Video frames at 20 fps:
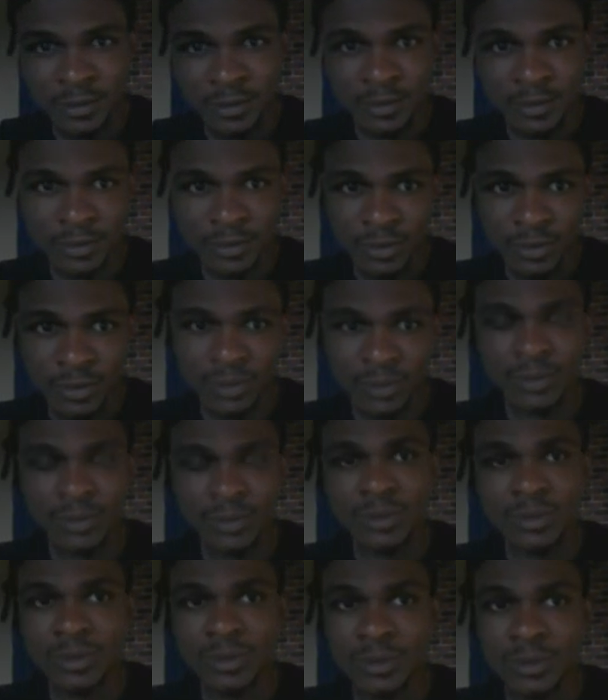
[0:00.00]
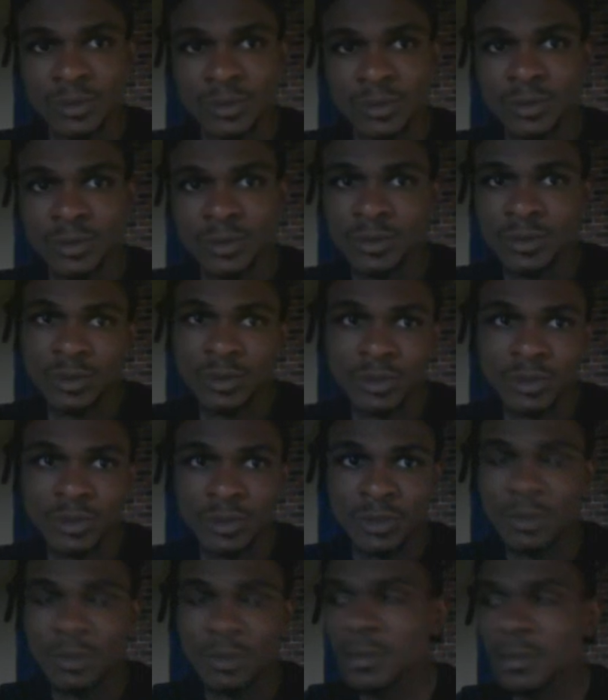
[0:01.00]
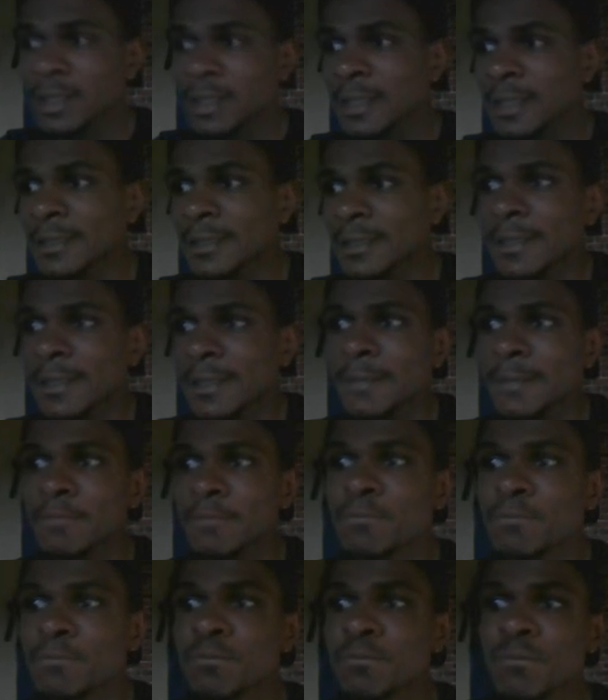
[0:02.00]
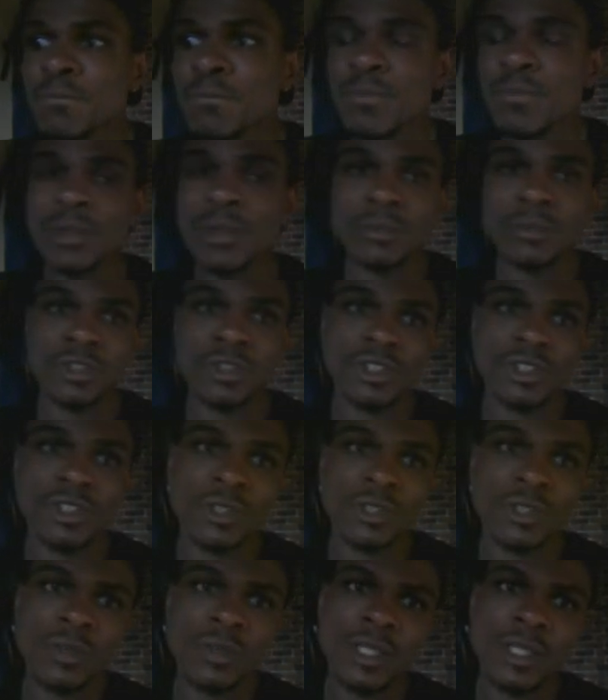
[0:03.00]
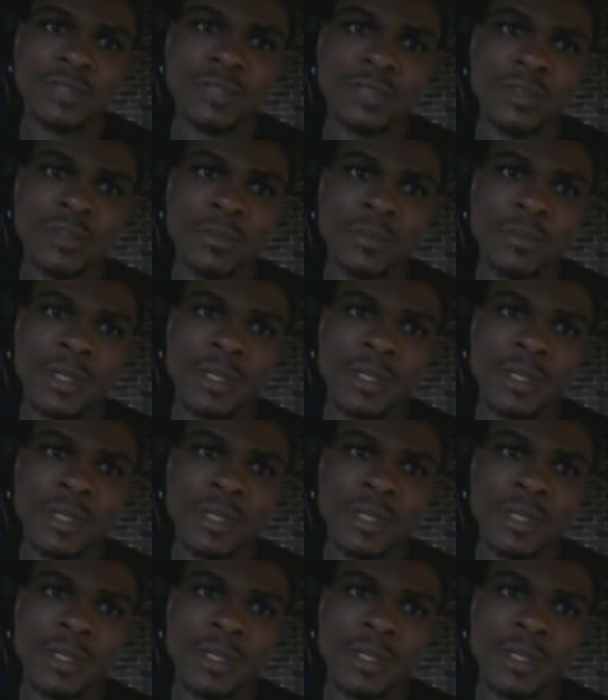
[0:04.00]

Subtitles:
Good. Remember that position 1 is for power